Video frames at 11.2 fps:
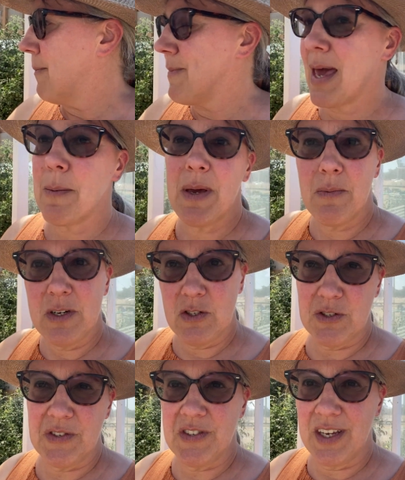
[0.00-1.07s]
maybe
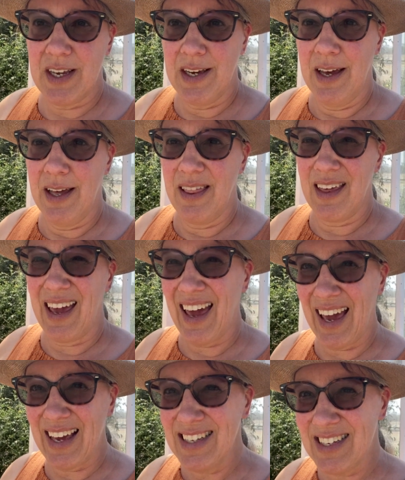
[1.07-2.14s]
reducing the
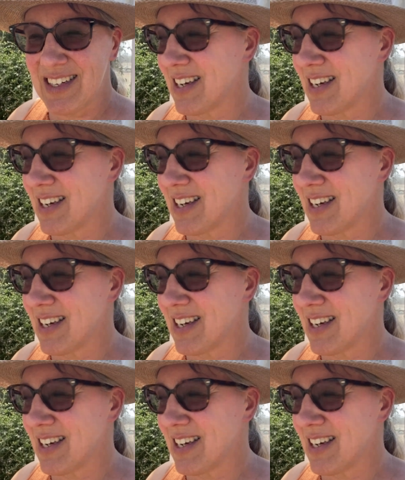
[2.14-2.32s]
heat